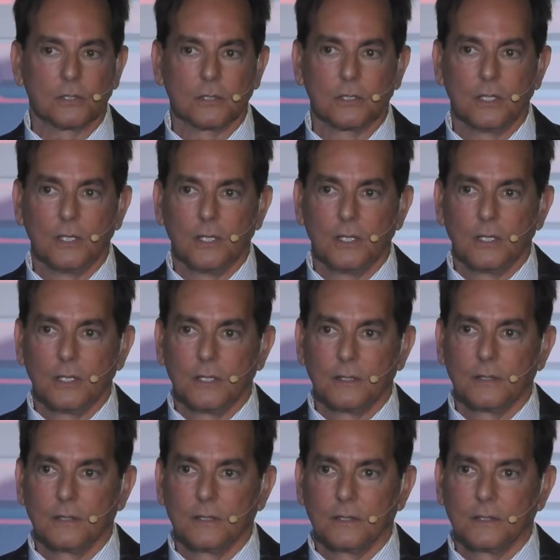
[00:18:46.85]

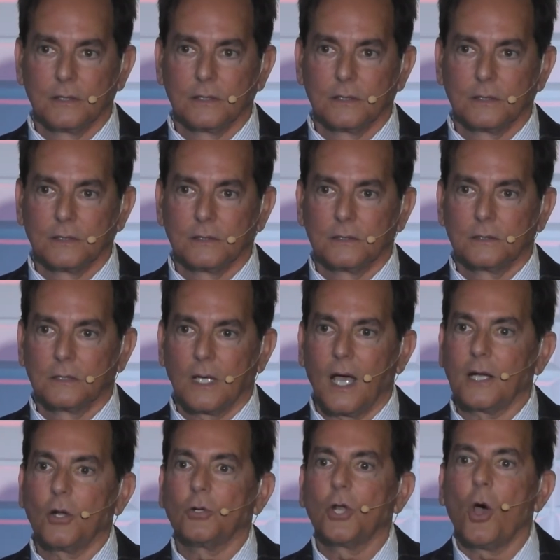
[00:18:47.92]
I
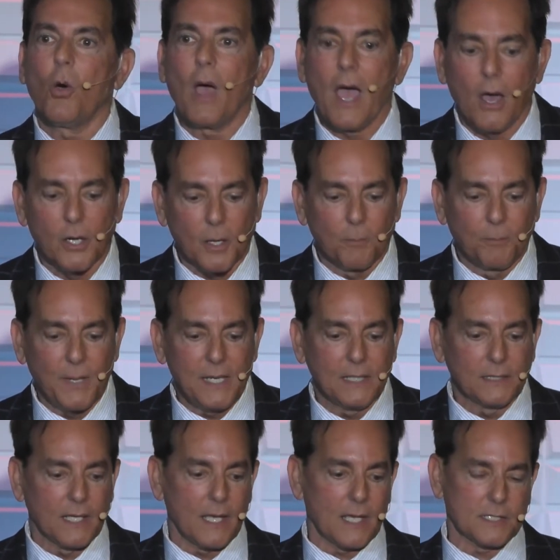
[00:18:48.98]
don't know how to be
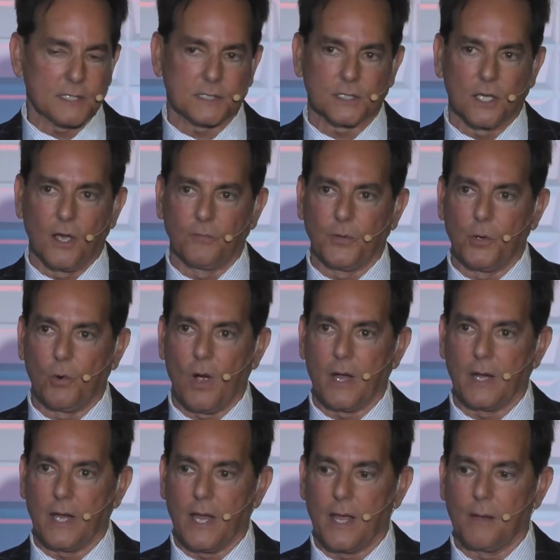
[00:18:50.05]
less of who
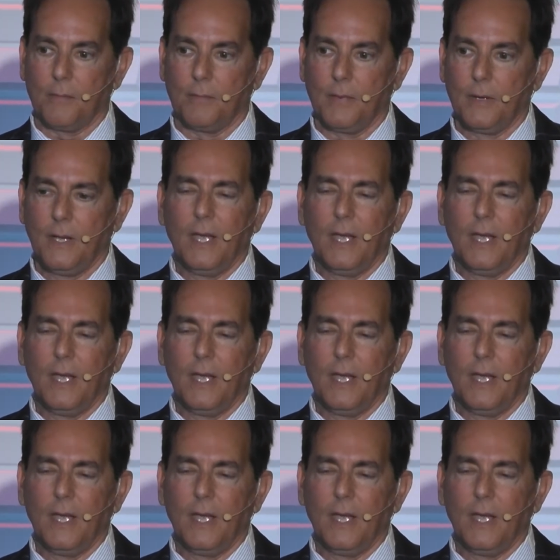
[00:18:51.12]
I am.